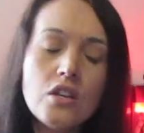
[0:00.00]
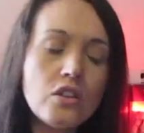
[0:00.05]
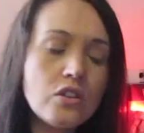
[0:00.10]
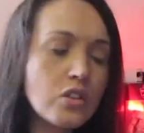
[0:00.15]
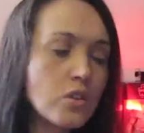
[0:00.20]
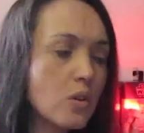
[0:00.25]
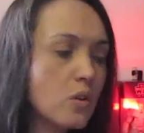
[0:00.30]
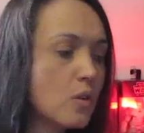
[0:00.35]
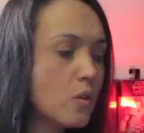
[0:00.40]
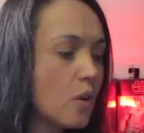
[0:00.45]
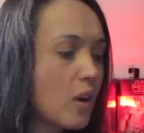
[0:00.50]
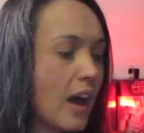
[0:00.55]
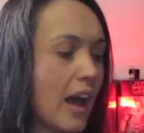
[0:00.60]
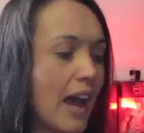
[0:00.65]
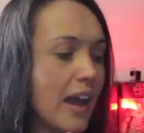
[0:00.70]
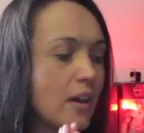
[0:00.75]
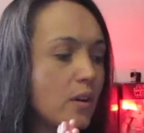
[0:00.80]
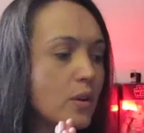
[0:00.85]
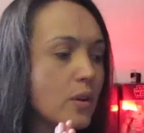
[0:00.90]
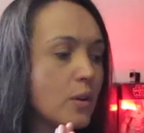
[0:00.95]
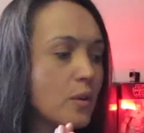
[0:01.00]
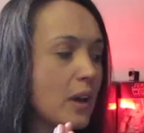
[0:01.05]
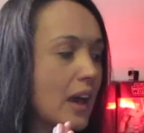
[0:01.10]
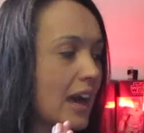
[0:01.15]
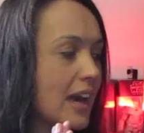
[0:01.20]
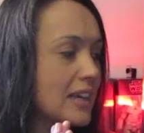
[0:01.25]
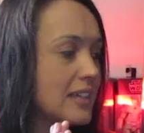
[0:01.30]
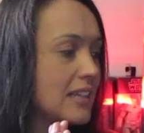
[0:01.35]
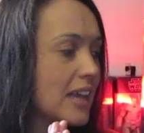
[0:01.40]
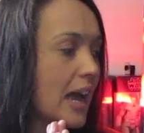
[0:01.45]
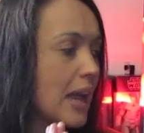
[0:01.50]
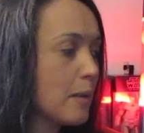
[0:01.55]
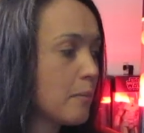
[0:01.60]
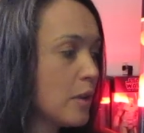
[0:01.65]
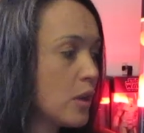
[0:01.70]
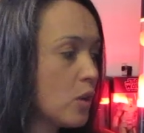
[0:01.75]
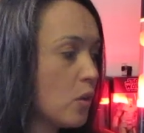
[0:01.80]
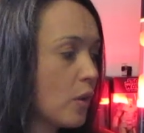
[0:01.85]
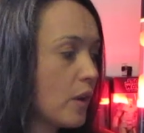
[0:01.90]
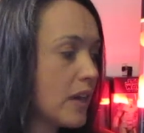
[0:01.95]
So I don't know guys, I'm
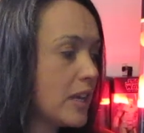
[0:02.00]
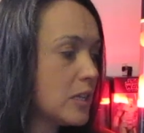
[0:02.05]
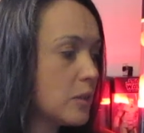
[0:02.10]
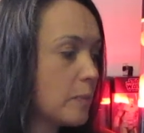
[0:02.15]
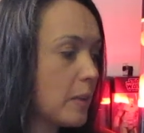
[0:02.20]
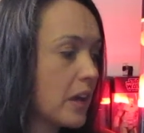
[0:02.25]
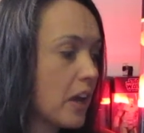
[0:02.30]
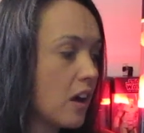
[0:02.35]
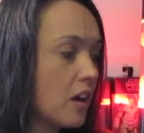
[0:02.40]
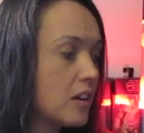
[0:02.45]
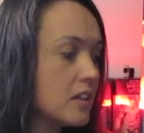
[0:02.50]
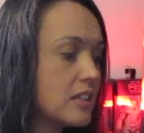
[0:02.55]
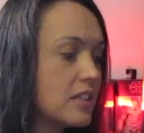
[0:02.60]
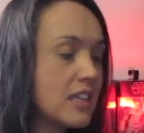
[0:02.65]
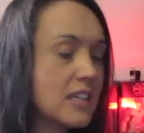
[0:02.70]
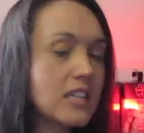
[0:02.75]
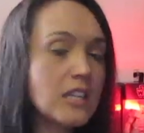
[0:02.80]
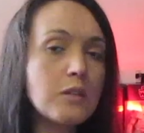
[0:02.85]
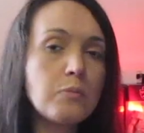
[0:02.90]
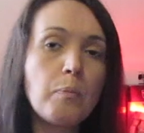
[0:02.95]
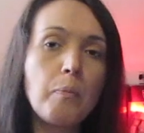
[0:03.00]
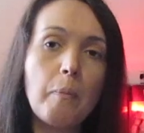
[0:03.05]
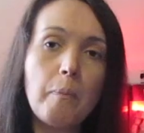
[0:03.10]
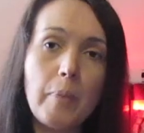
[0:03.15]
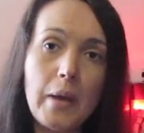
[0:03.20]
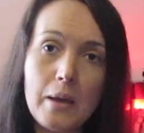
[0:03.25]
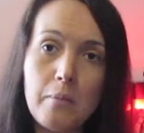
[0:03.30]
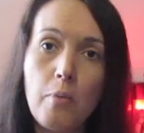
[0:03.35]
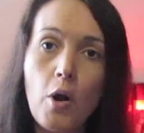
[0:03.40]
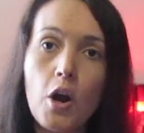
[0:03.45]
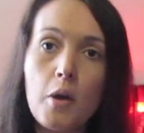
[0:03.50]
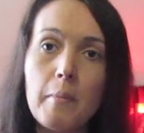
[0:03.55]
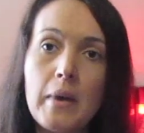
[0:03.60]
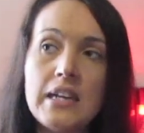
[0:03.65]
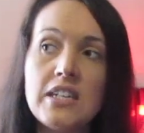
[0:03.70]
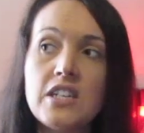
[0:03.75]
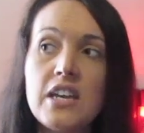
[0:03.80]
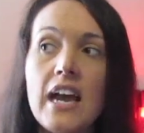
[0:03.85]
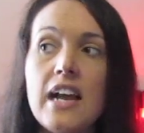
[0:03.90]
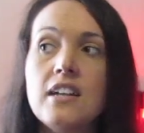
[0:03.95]
annoyed because this is big part of my
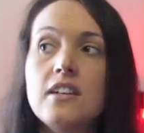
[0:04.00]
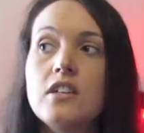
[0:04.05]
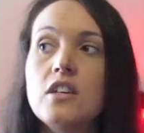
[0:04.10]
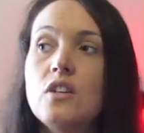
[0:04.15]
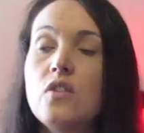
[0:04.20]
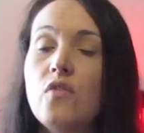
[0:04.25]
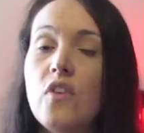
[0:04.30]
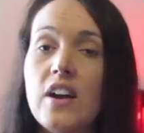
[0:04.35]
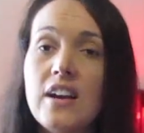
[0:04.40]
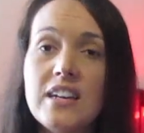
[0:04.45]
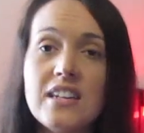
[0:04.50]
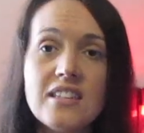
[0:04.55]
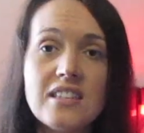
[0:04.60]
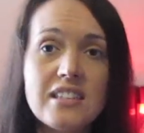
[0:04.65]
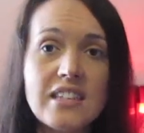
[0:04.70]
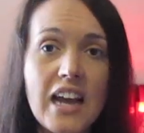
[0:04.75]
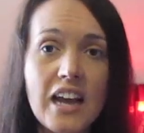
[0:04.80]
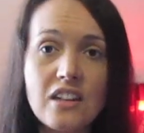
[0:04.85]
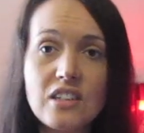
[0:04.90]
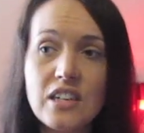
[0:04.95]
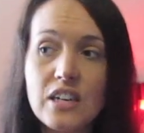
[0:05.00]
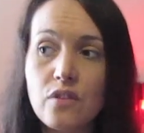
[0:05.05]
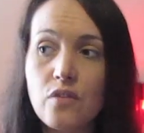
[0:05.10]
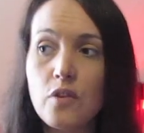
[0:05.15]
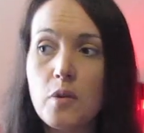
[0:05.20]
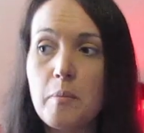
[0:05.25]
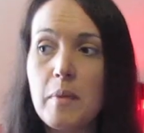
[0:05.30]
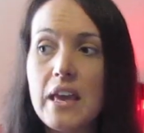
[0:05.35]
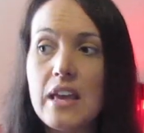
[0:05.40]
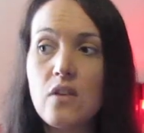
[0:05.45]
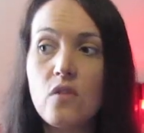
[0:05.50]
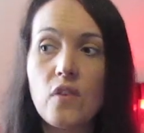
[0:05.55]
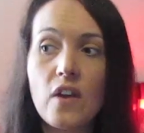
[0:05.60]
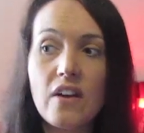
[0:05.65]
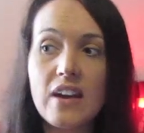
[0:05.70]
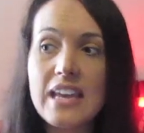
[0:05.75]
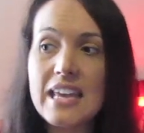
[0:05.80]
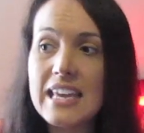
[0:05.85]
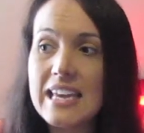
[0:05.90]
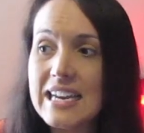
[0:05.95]
childhood, very nostalgic for me,
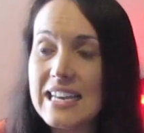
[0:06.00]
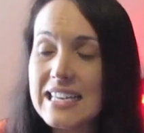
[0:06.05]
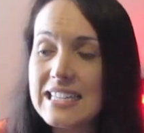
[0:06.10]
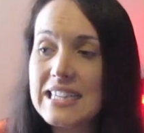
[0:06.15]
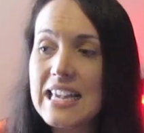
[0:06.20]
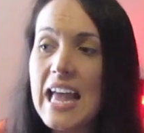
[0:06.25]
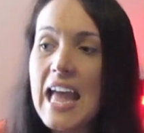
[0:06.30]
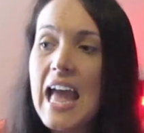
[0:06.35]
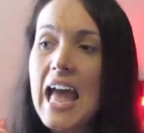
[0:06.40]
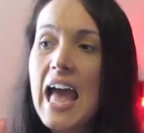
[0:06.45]
very 80s.